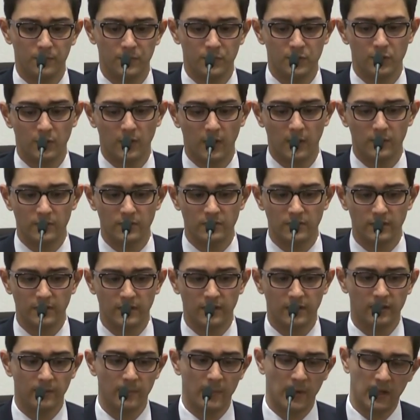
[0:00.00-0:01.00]
So I was
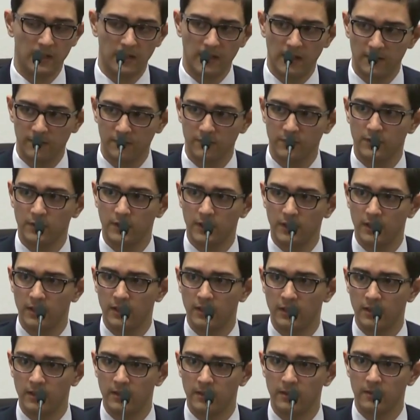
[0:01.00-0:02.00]
looking to my left
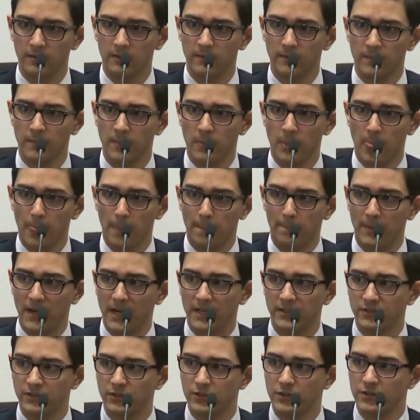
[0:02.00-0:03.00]
in the
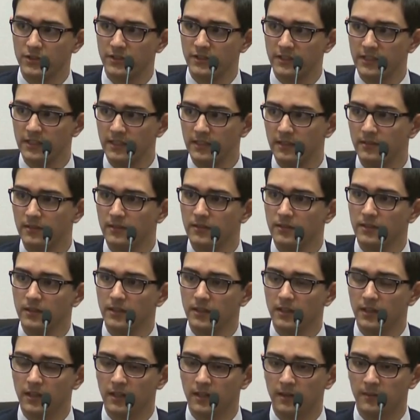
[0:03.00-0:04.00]
passenger seat,
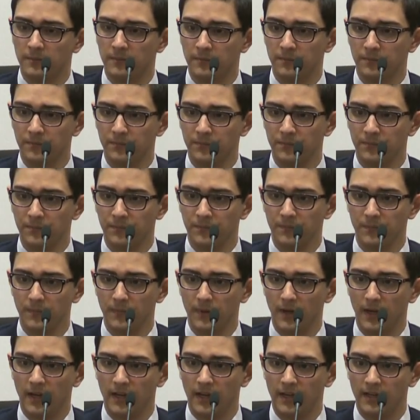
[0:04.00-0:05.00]
and
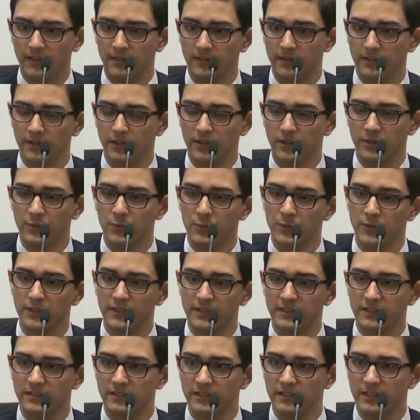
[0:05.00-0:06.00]
I couldn't
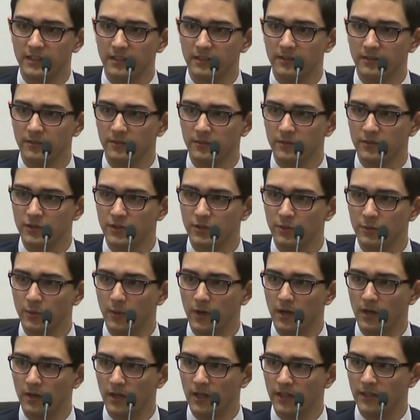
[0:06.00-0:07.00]
really see too
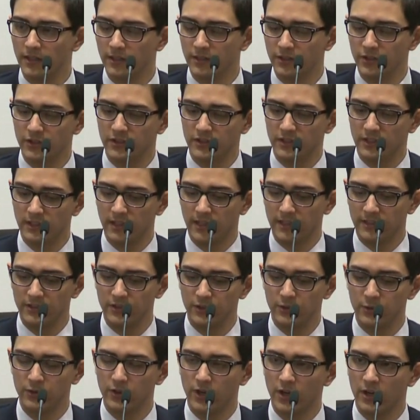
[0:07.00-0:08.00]
well. I could just see like
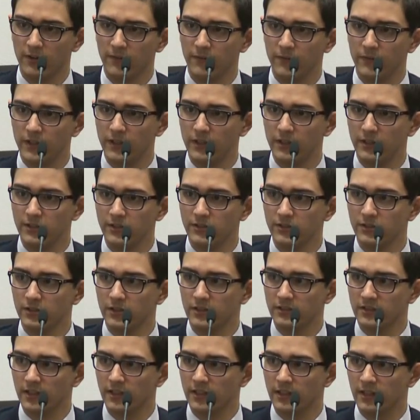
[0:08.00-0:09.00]
two dark figures
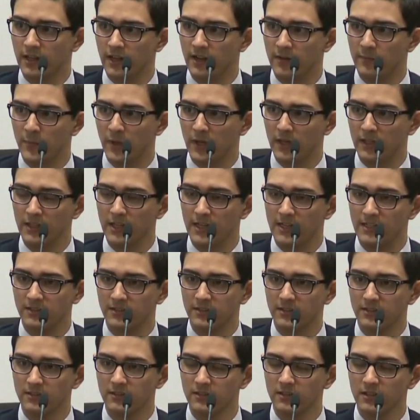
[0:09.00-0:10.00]
because I didn't have my
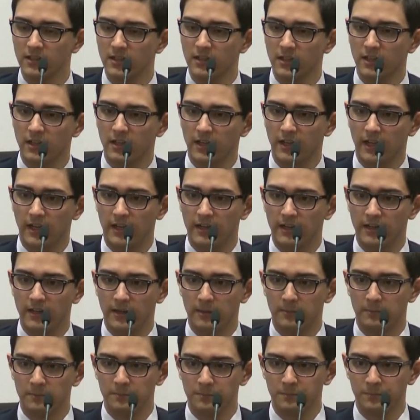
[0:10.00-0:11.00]
glasses,
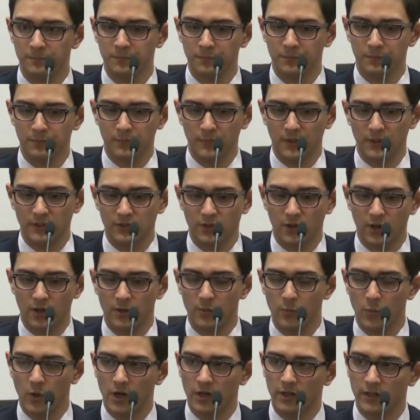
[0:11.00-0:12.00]
and they
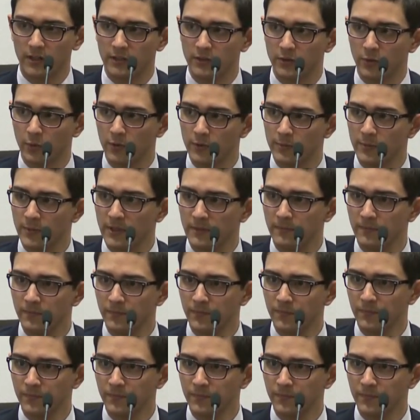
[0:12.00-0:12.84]
started walking toward me.